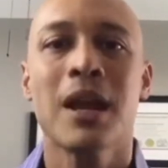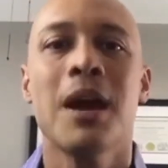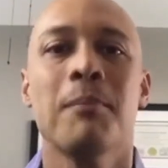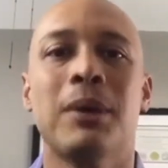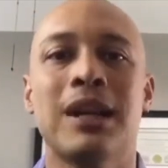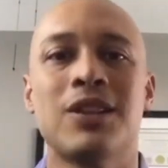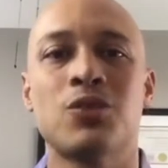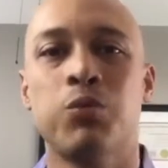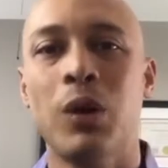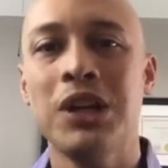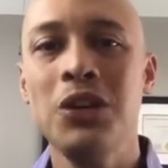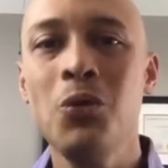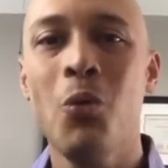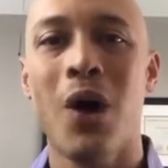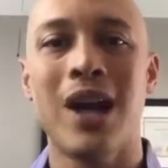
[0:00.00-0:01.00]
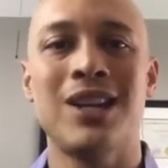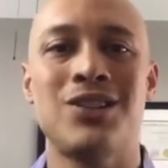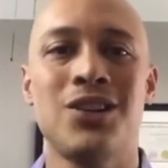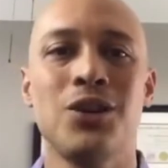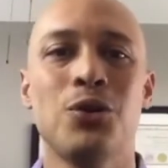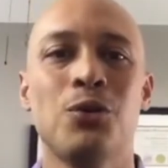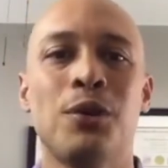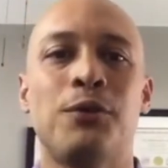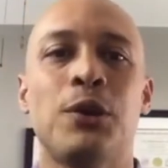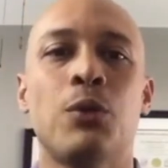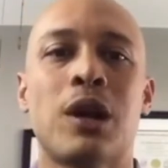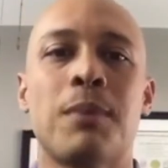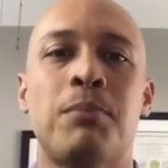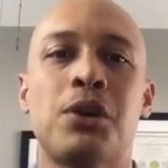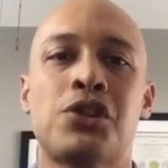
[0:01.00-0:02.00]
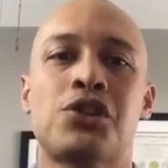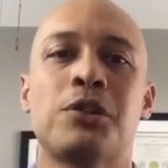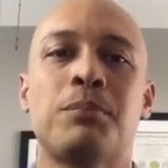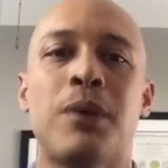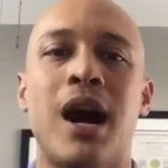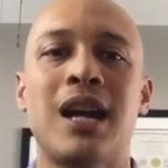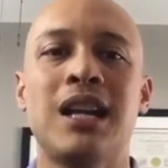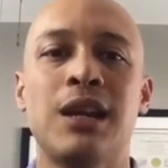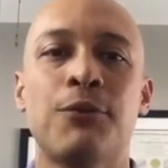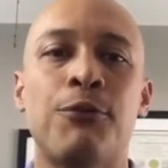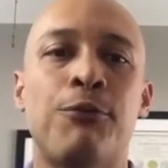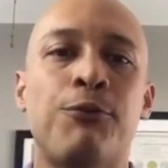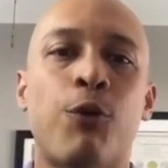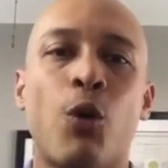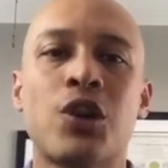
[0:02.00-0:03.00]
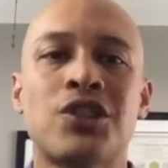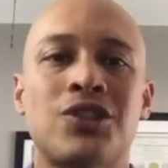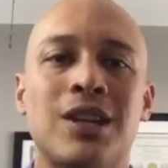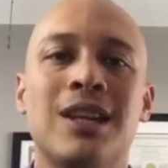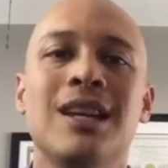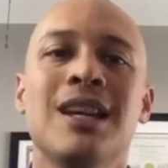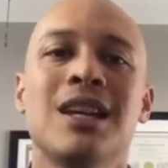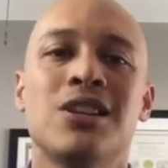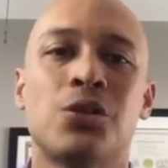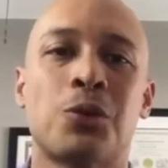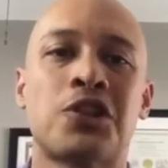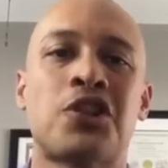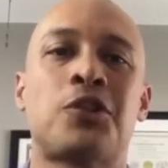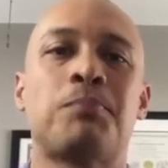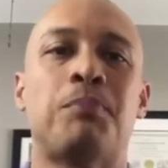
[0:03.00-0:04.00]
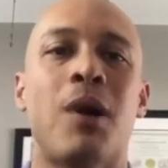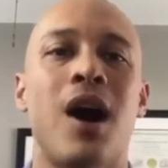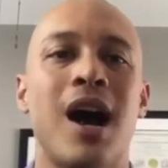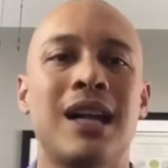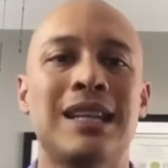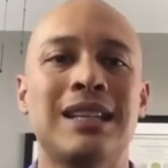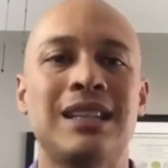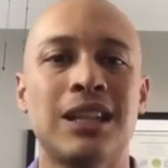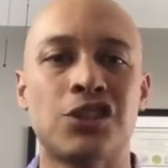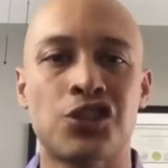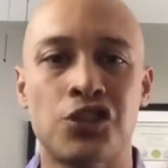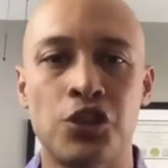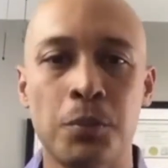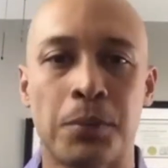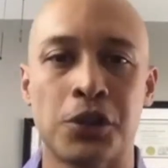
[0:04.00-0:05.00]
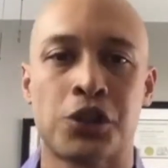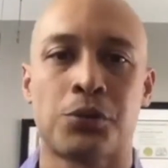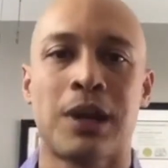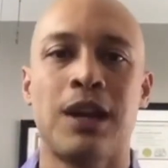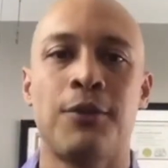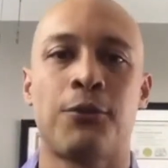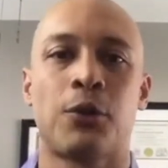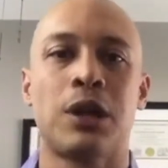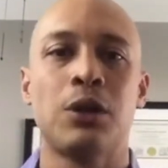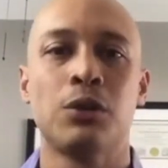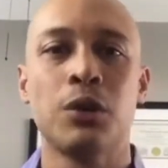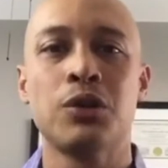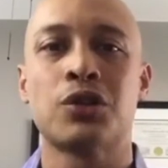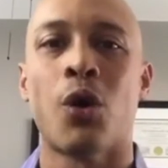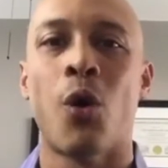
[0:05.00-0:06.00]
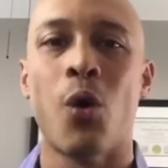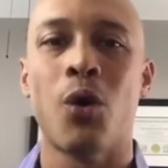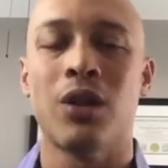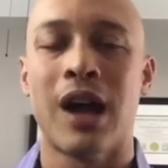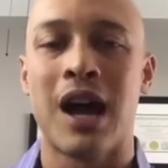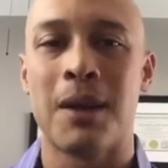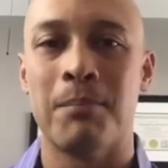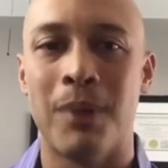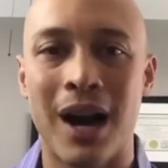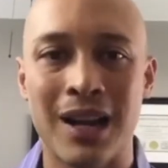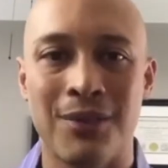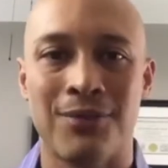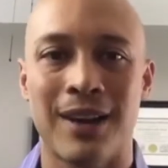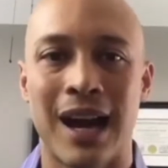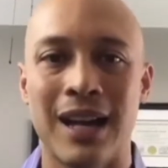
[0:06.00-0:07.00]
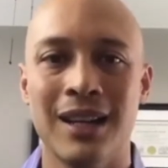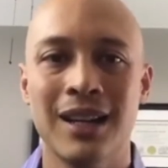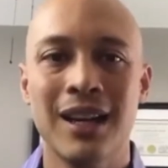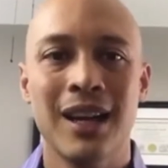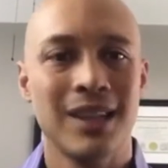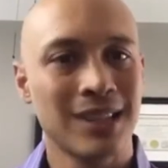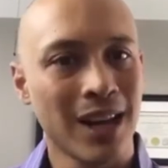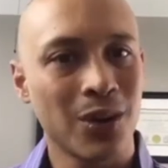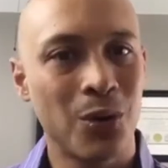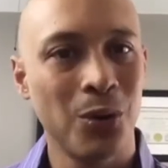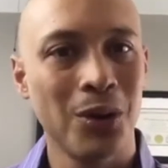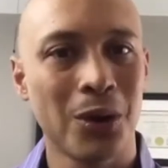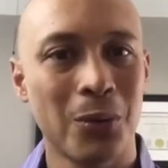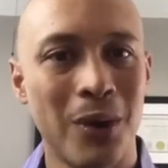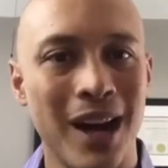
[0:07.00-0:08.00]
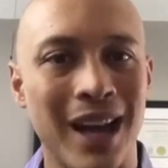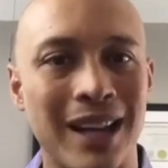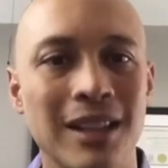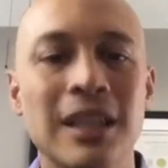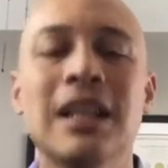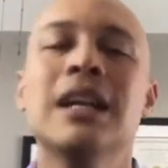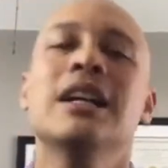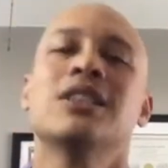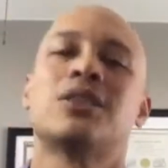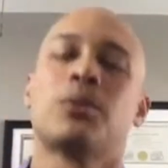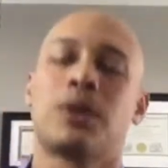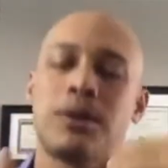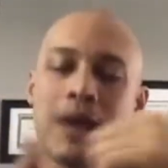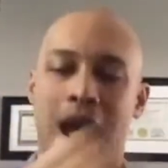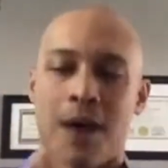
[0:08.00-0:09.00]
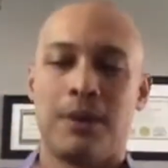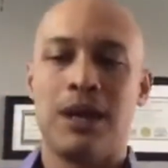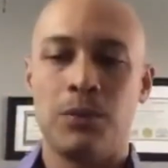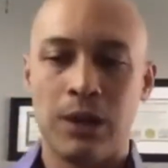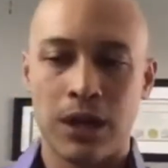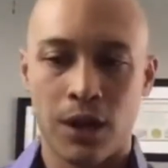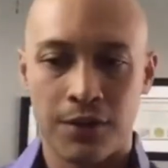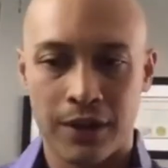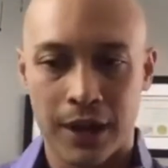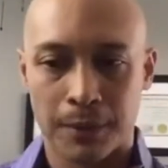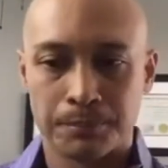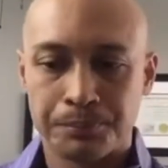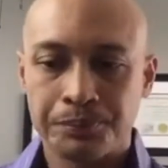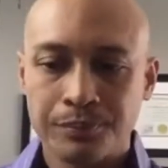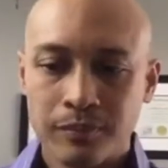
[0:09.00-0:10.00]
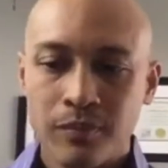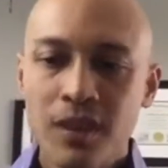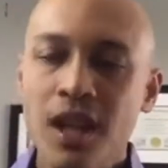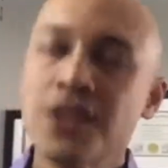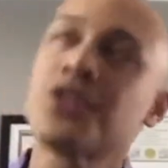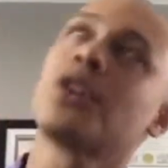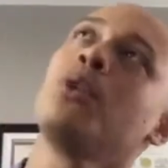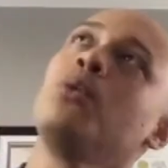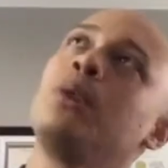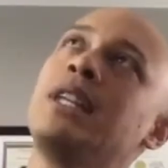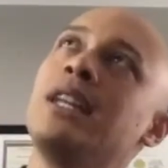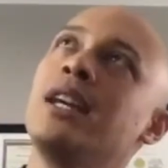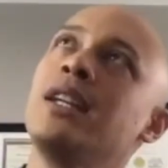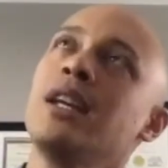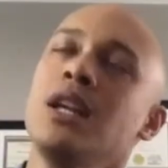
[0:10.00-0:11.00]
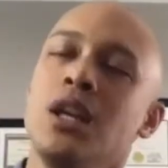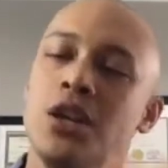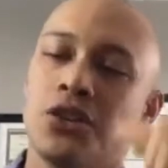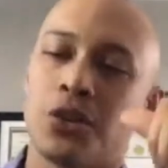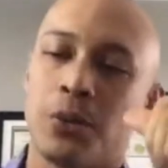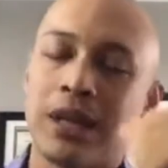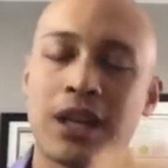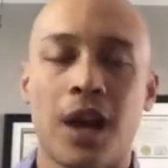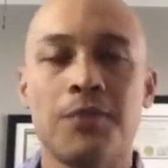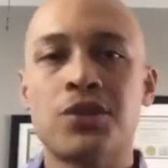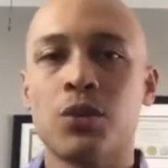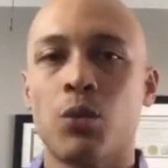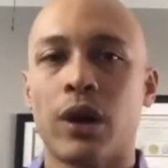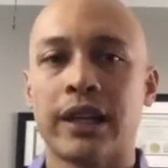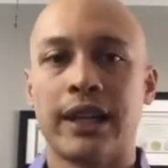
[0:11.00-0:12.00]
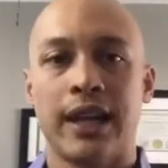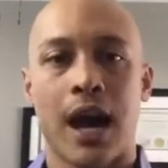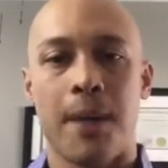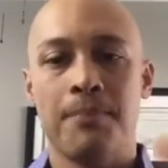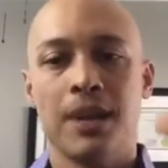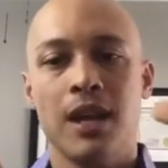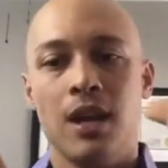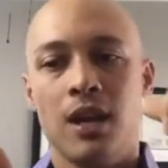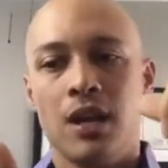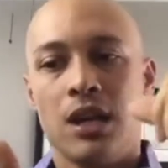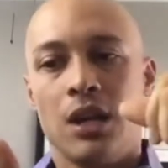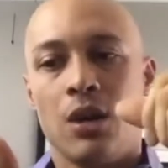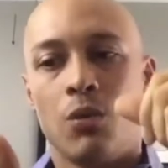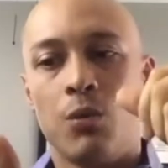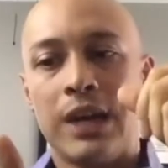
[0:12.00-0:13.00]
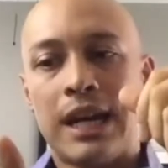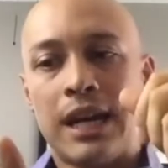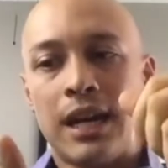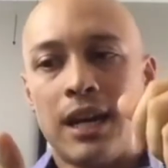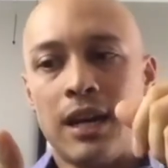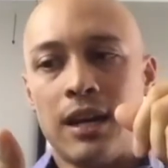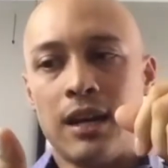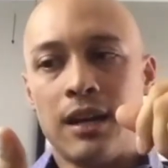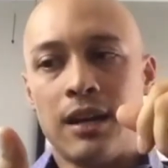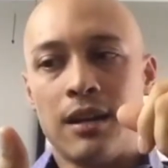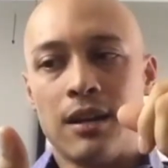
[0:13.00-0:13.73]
but it's what you want to do if you want to push your body and force it to respond and get super shredded for you and lose a whole lot of body fat. Is that cool or what? So how many did we go over there? So when it comes to working out, the